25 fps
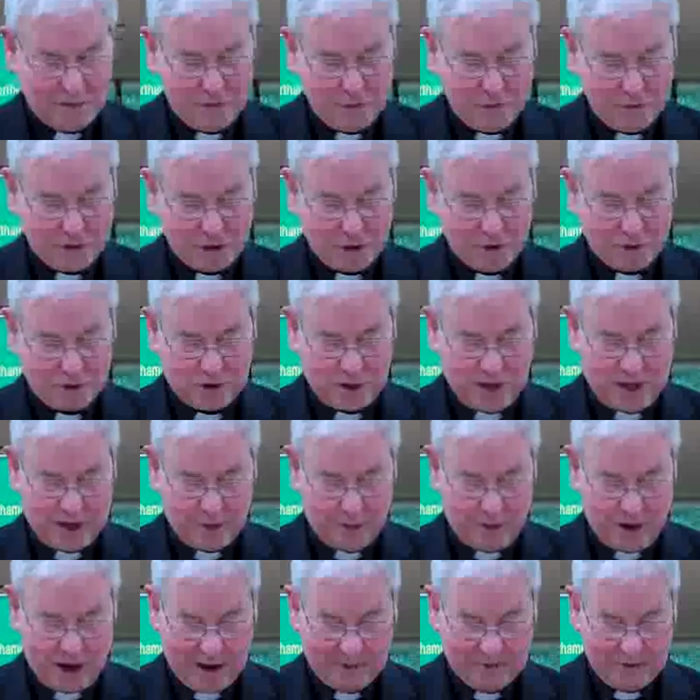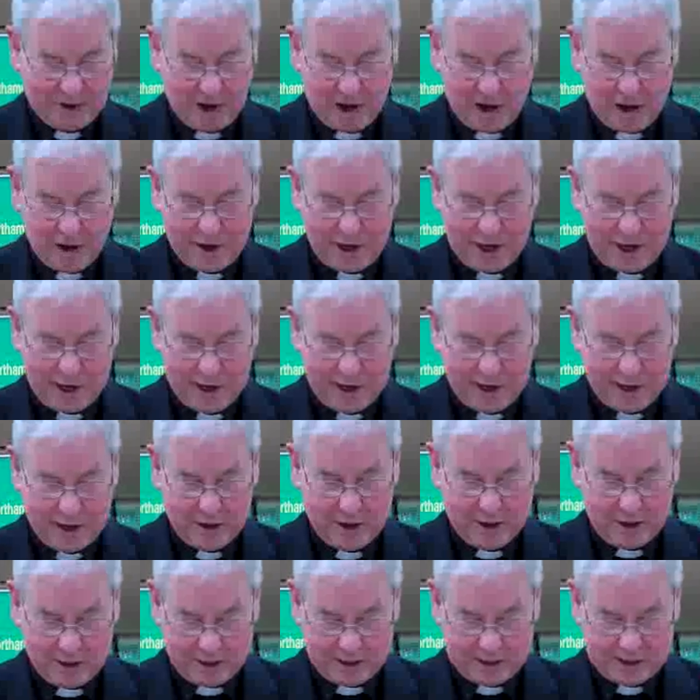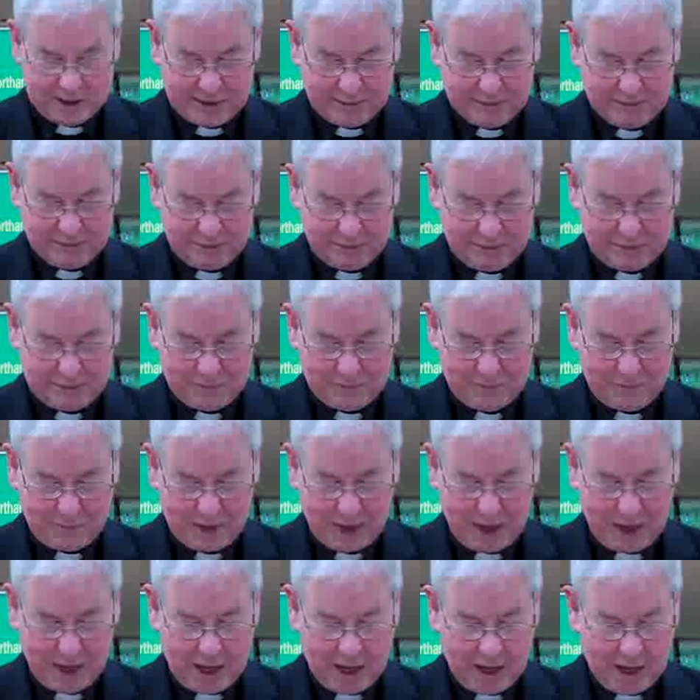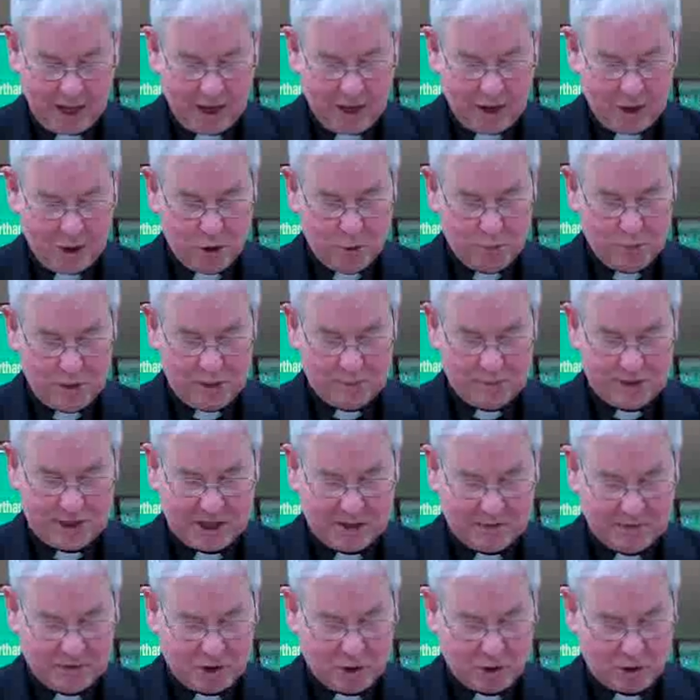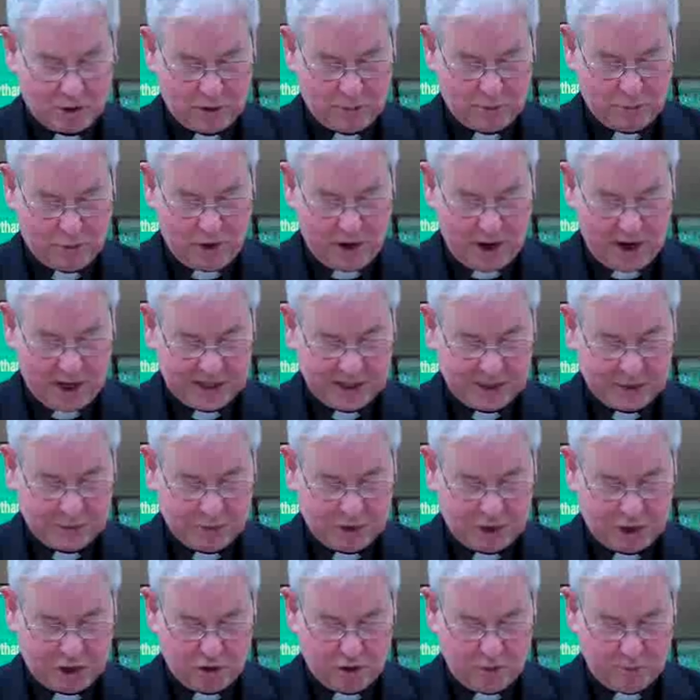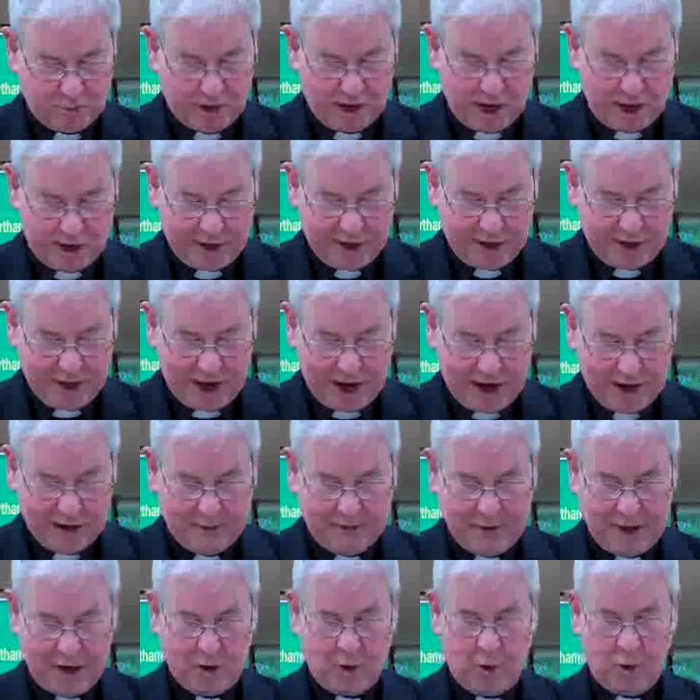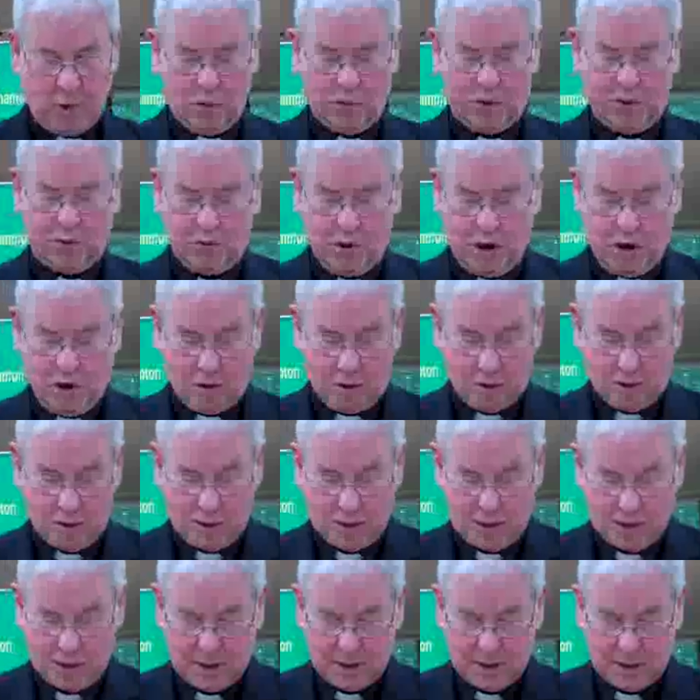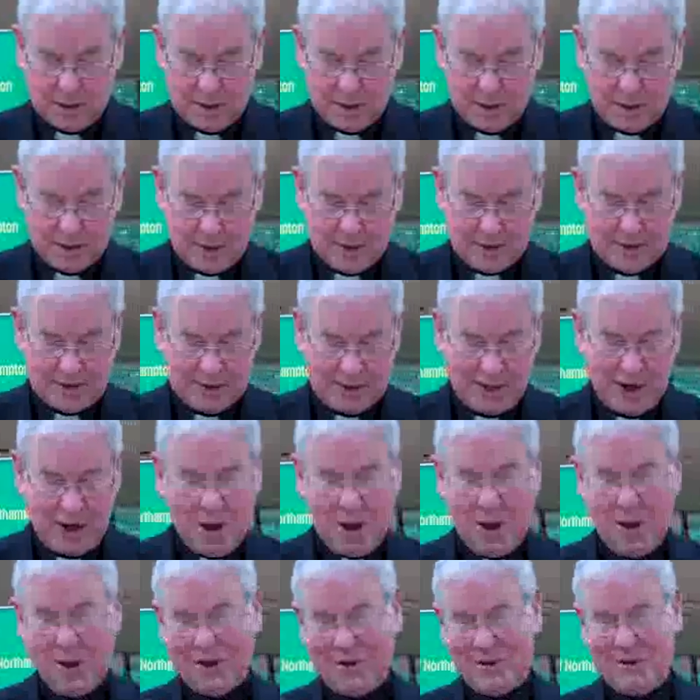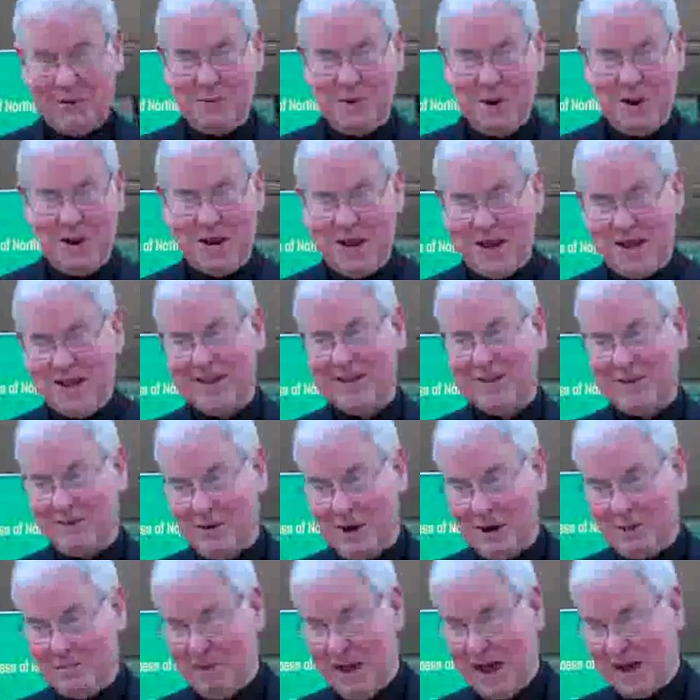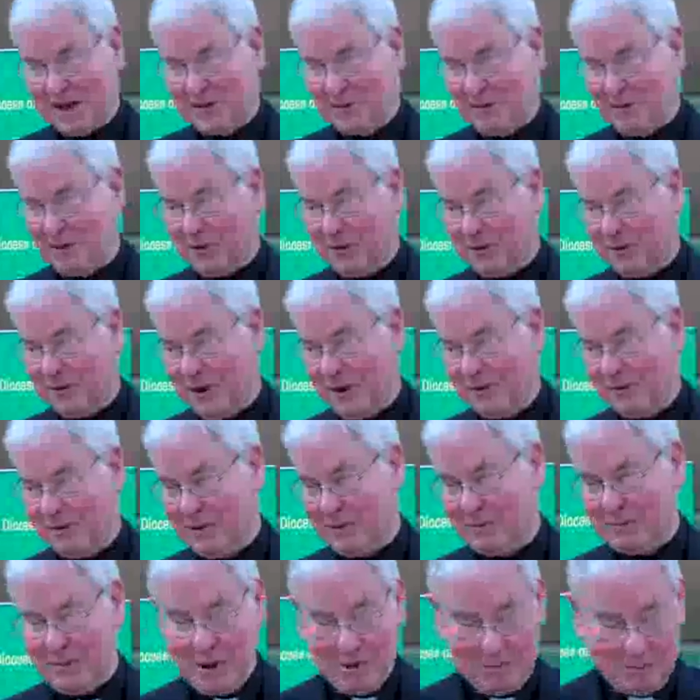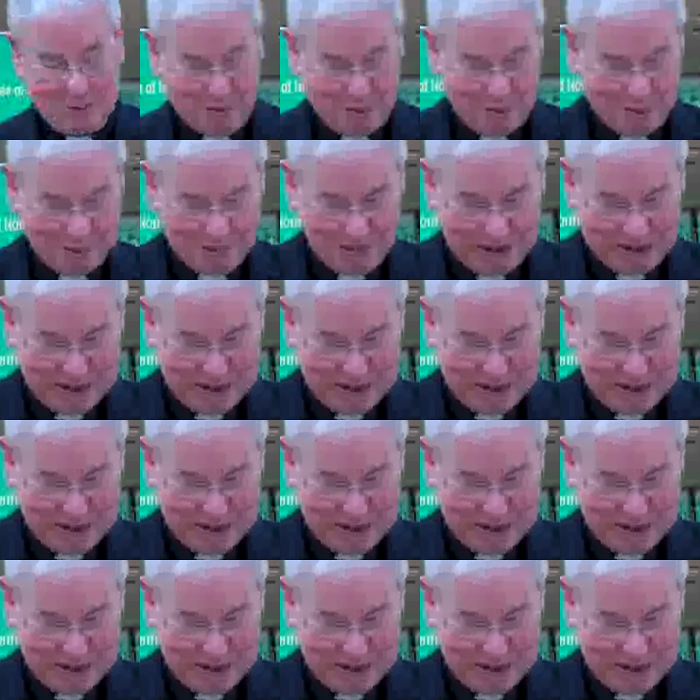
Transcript: few children had arrived and hardly any girls. Newman himself took the prayers, which should have begun at 9, and then called the roll. So this great man's calling the roll call,